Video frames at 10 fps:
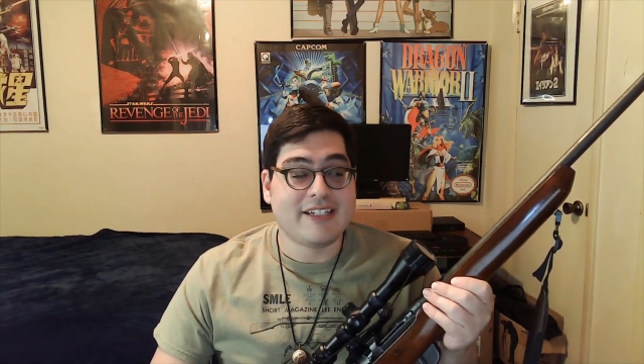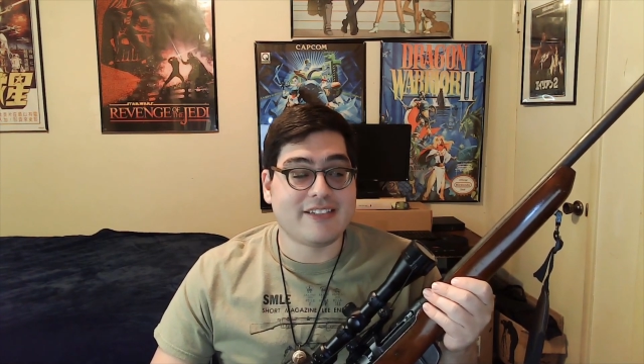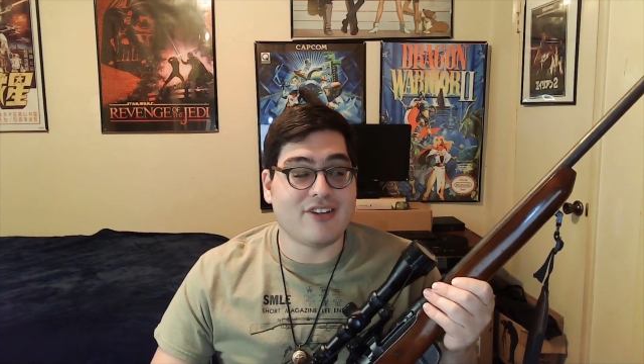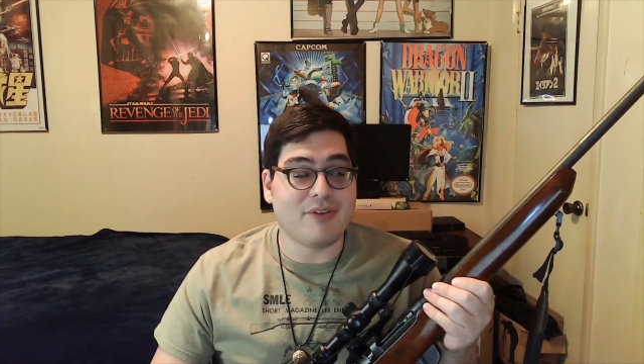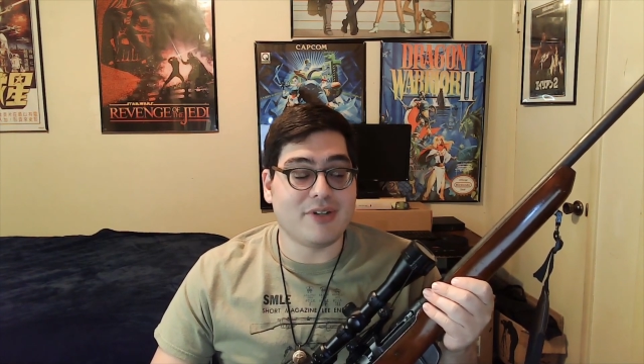
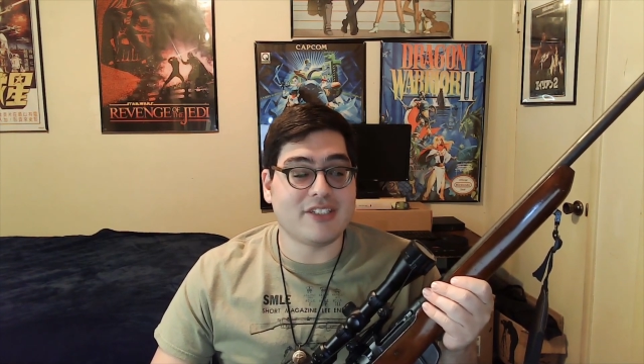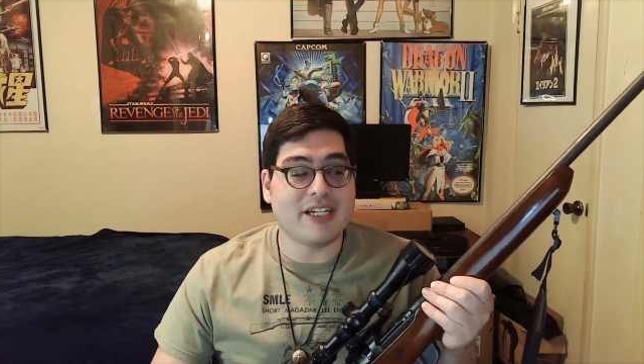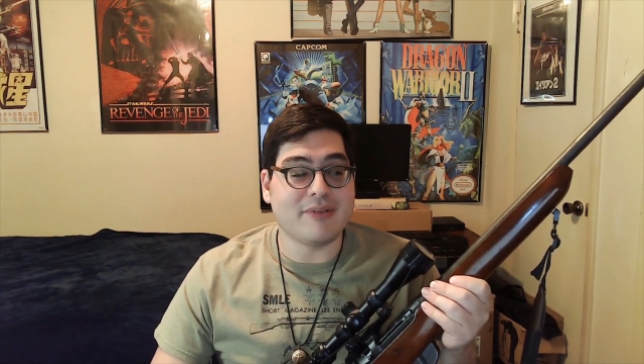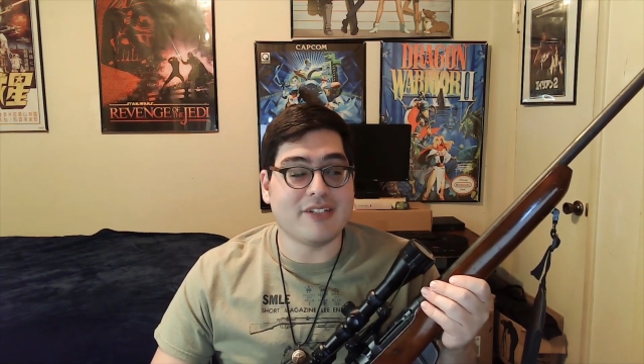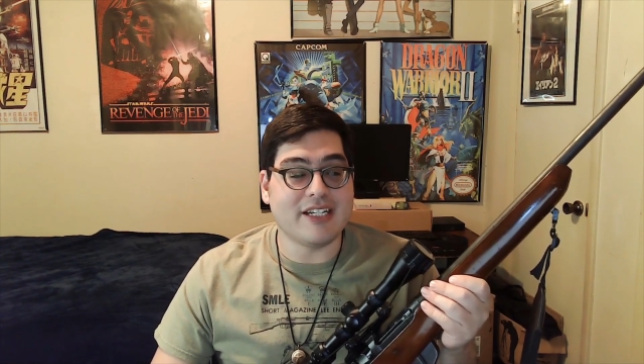so I wasn't
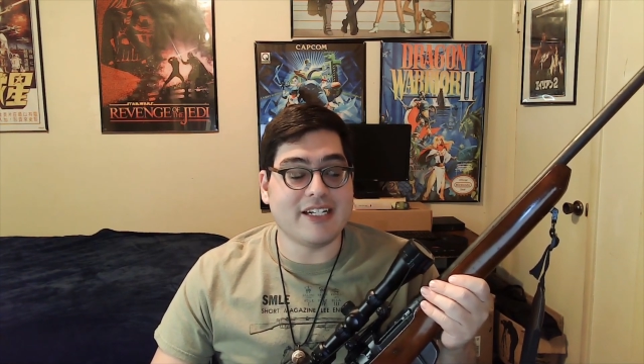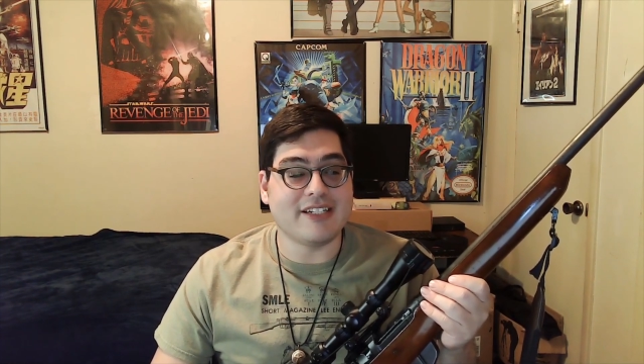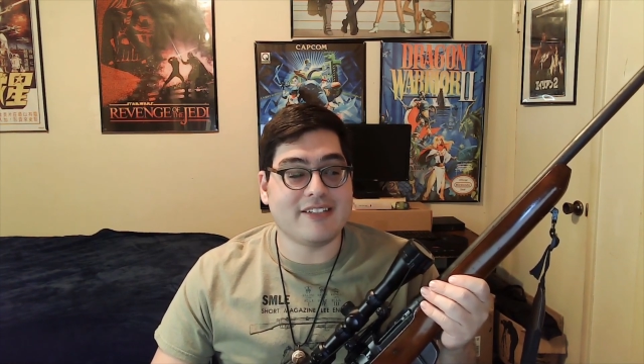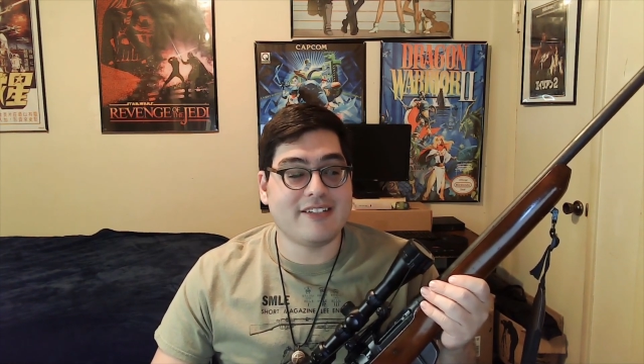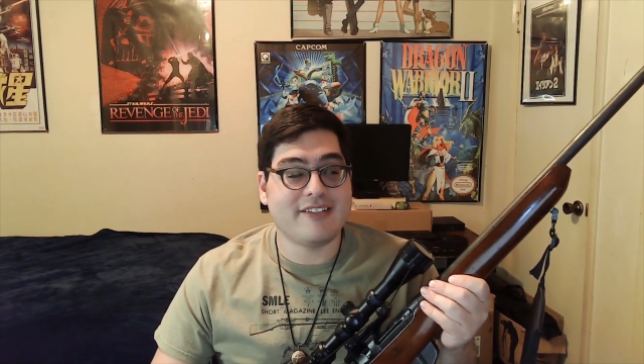able to get
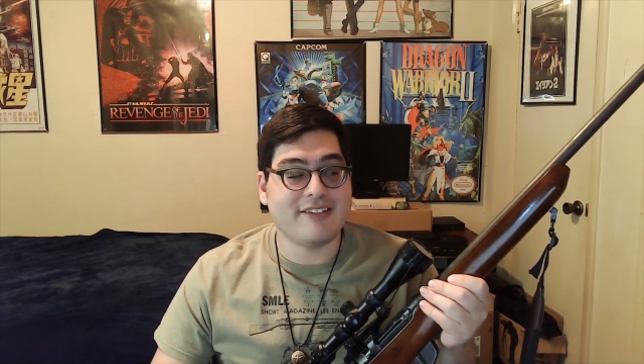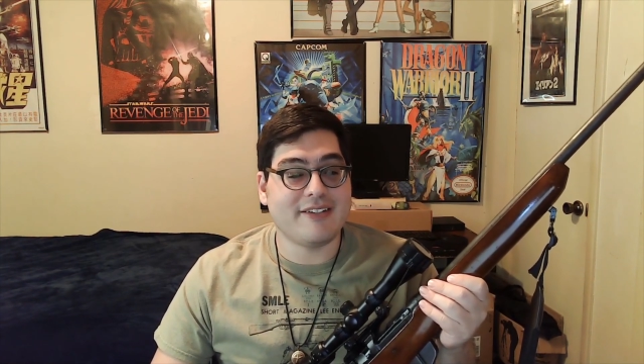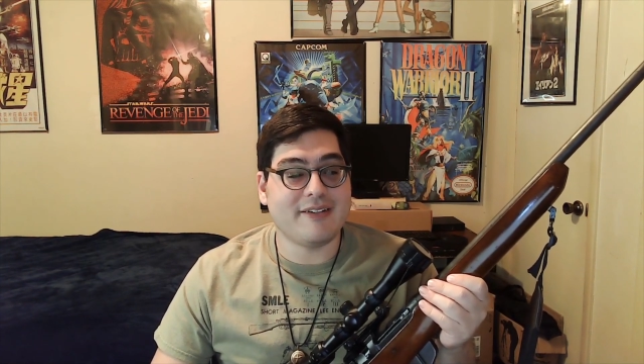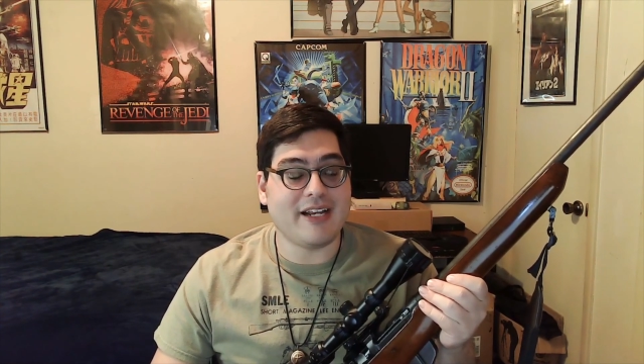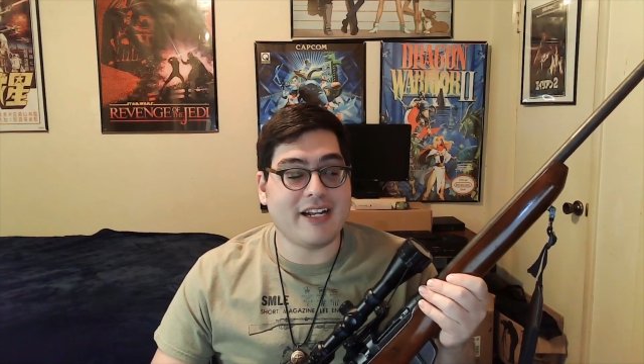it,
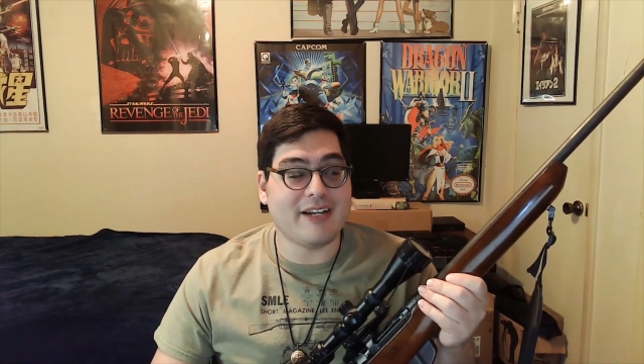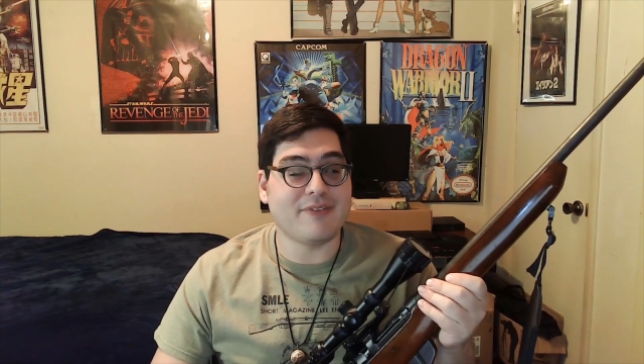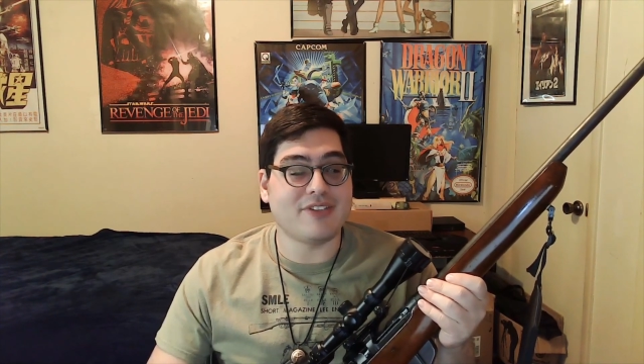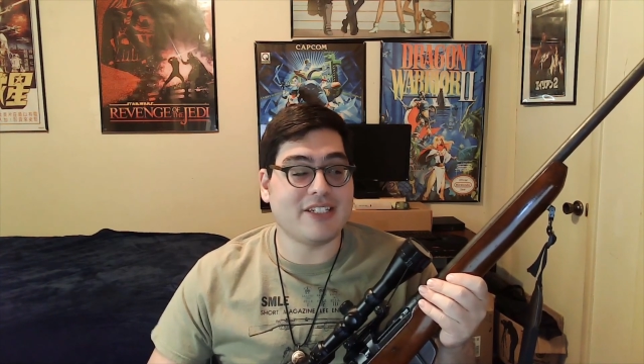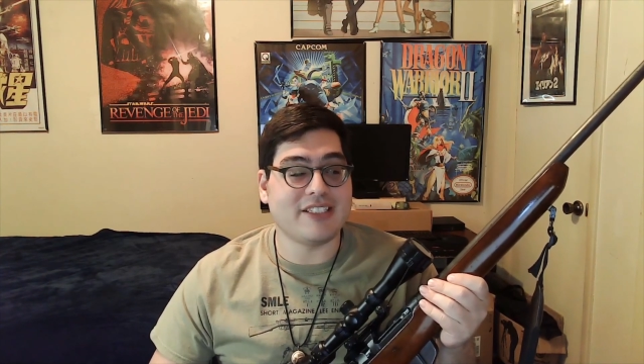and
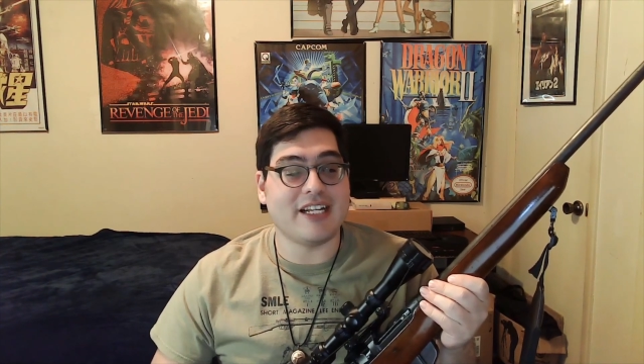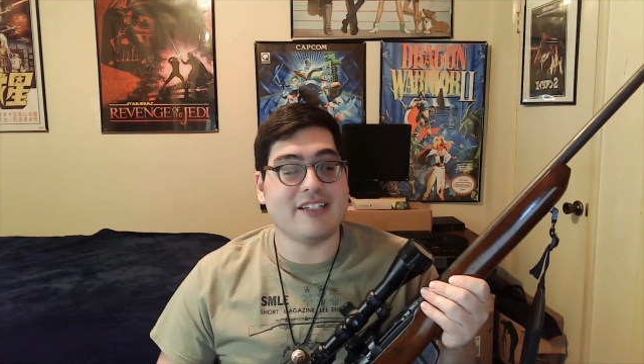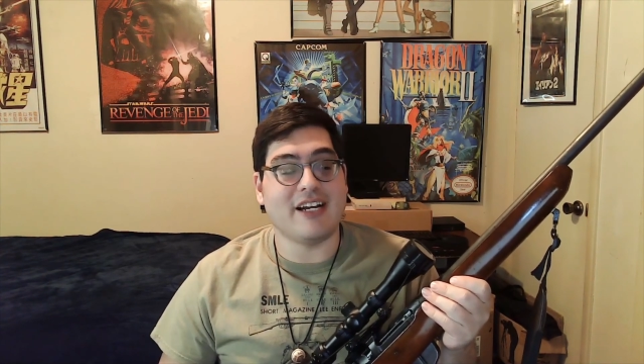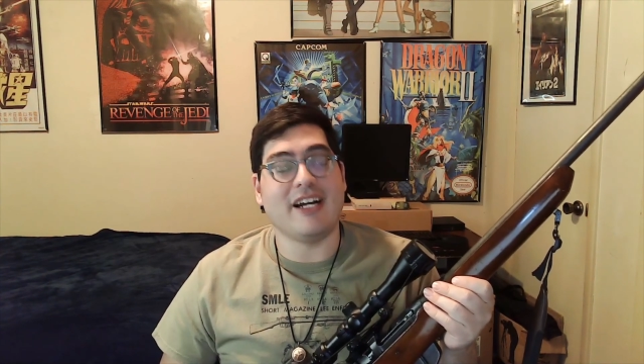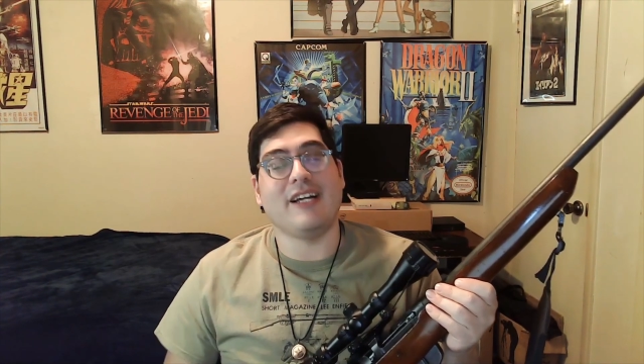ever since that
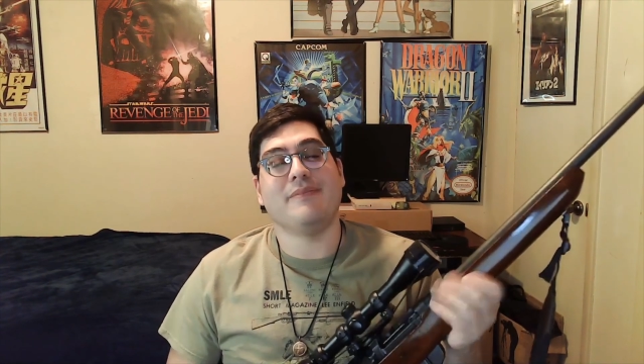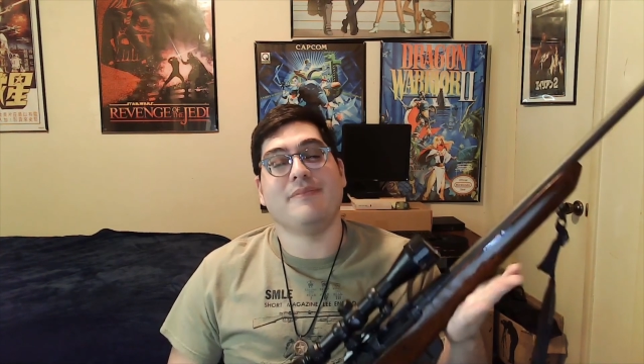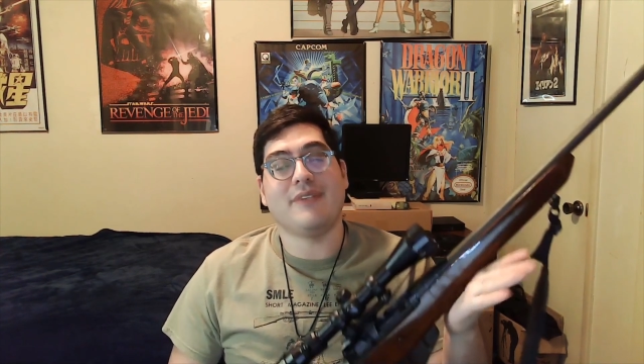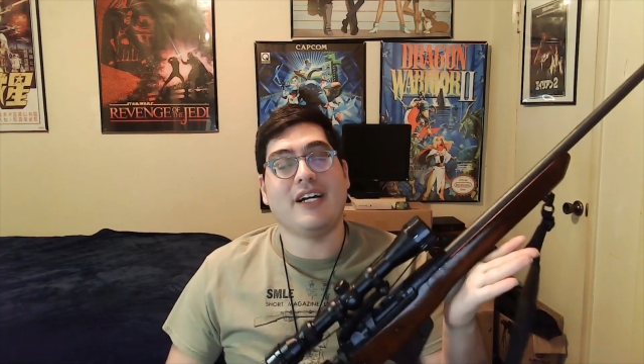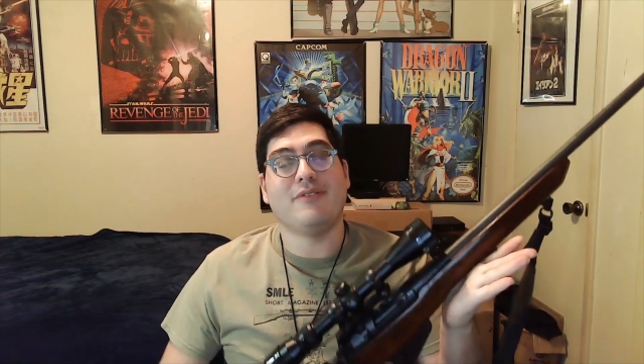
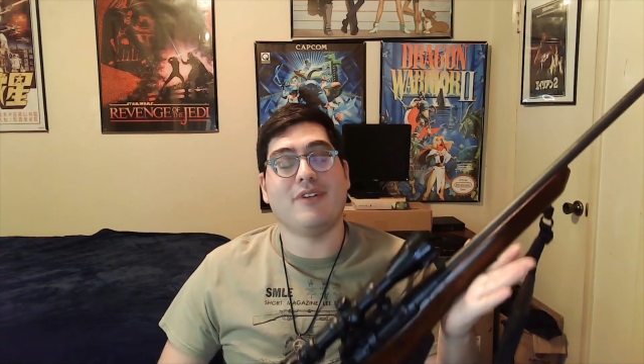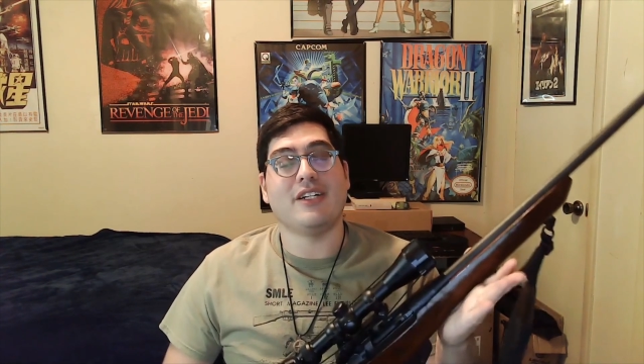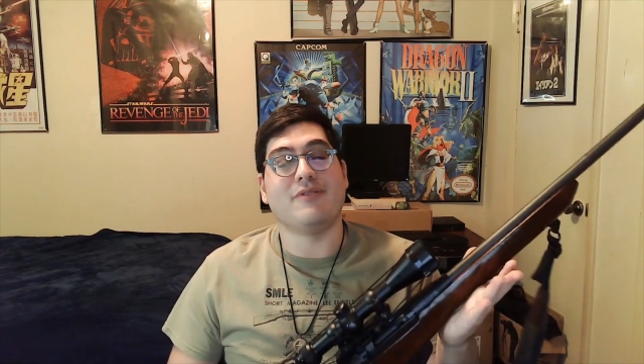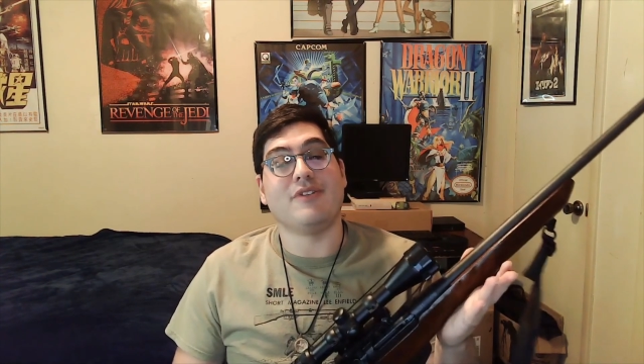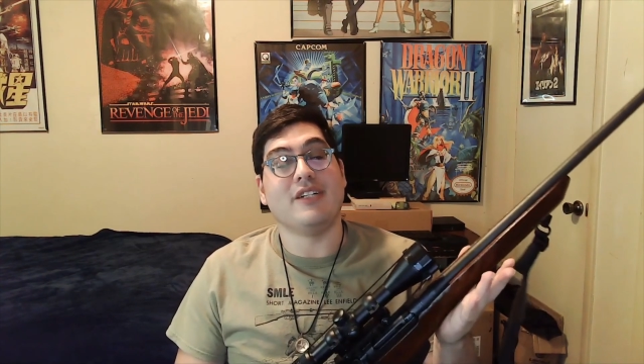time, I'd
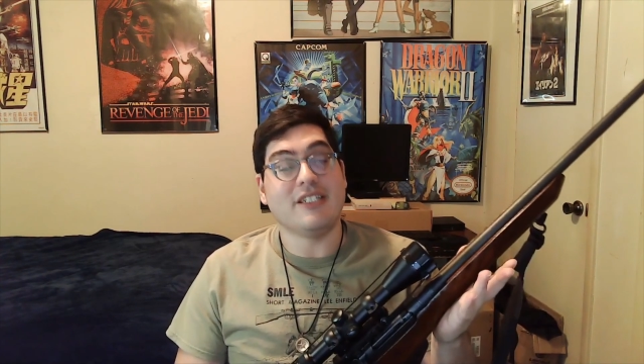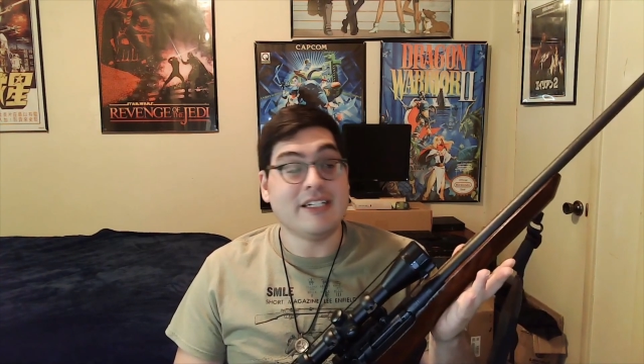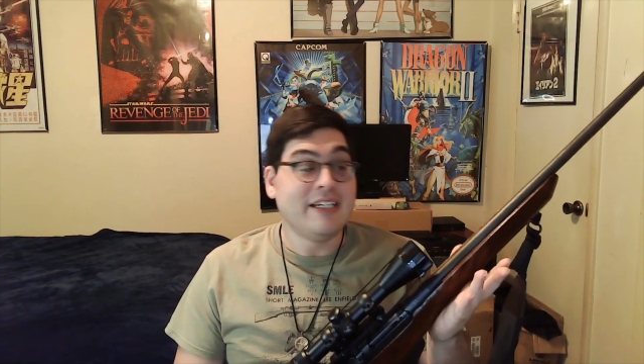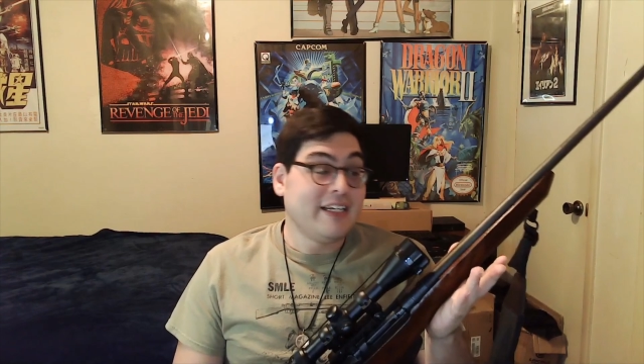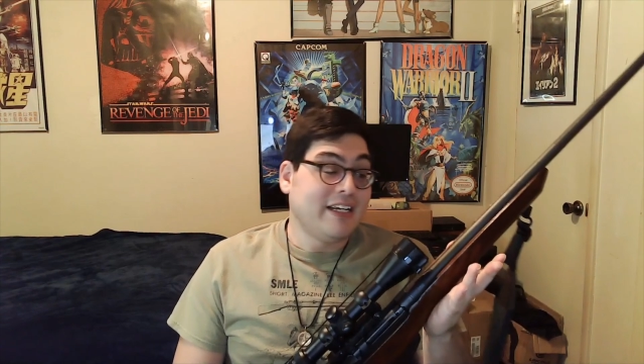wanted one,